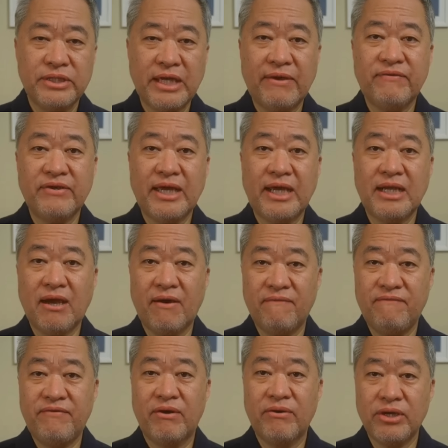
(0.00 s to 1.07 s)
navigating a
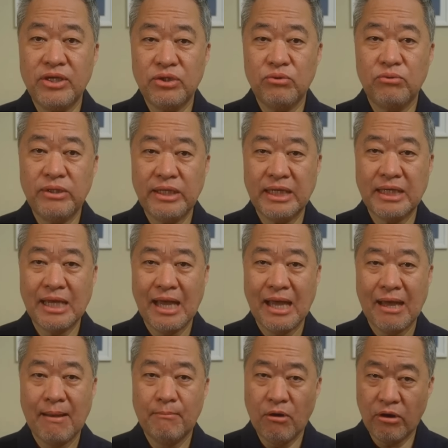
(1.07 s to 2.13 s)
very unique
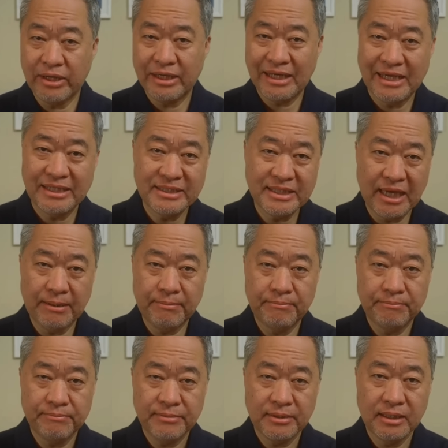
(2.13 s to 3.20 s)
market landscape.
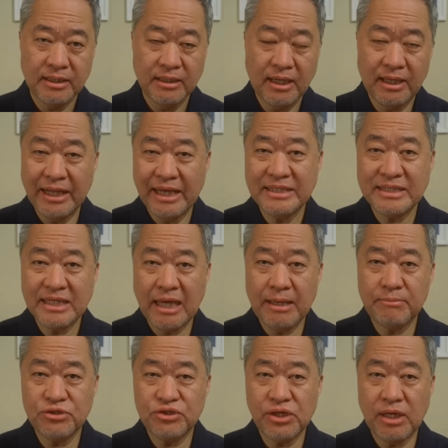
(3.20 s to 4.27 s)
A
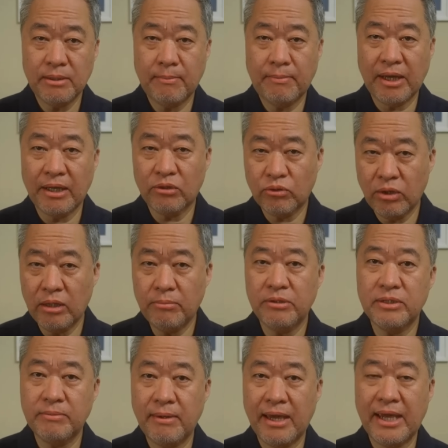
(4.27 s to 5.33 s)
landscape shaped by incredible
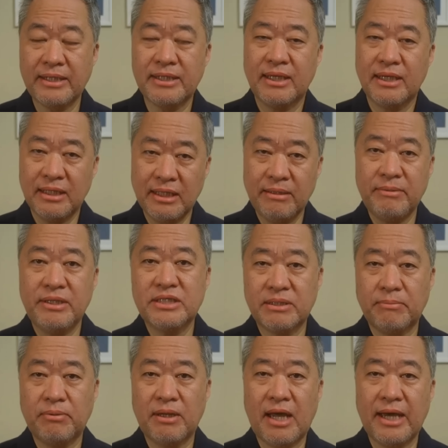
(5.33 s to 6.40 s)
demand, limited
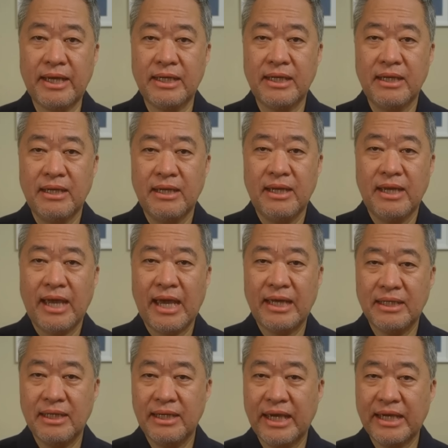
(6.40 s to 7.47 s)
supply,
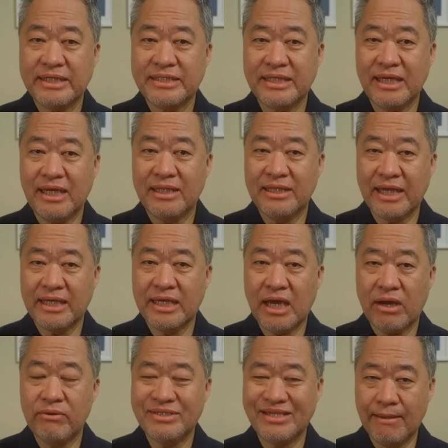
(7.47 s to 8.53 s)
and a legacy that
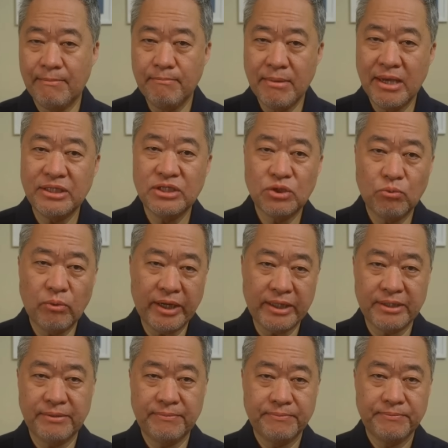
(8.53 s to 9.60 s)
carries immense weight.